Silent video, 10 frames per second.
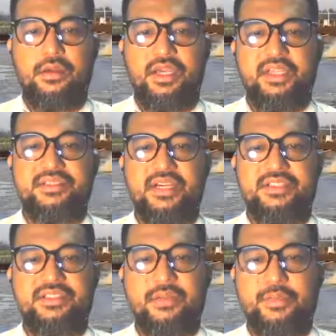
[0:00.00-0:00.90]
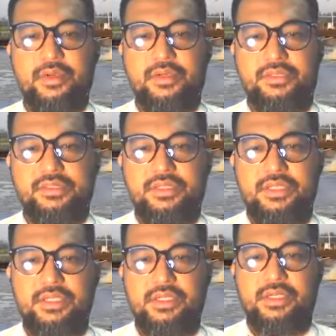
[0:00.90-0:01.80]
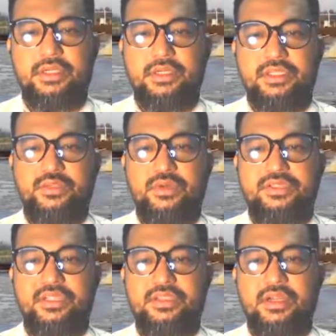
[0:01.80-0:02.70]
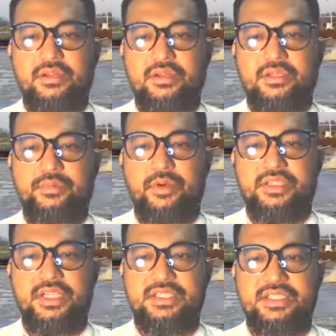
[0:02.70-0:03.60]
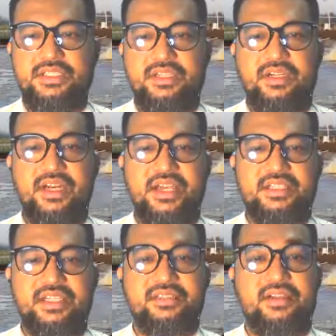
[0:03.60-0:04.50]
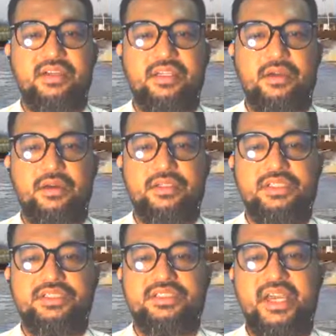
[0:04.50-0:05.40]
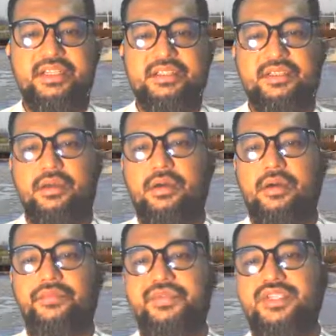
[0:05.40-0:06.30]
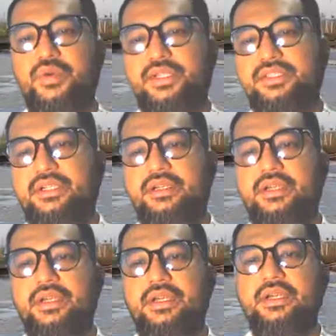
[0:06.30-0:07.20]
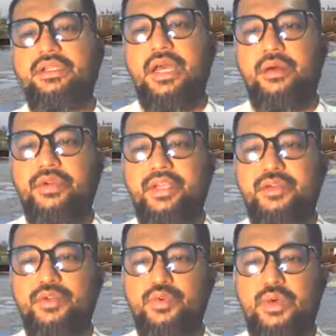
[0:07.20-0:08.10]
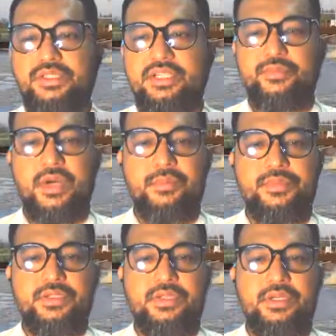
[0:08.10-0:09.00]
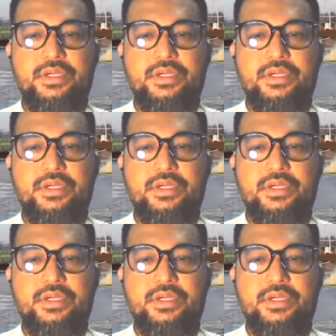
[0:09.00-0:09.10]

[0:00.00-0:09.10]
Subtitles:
In traditional ponds, this water circulation process relies entirely on the tides of seawater. Now they use water pumps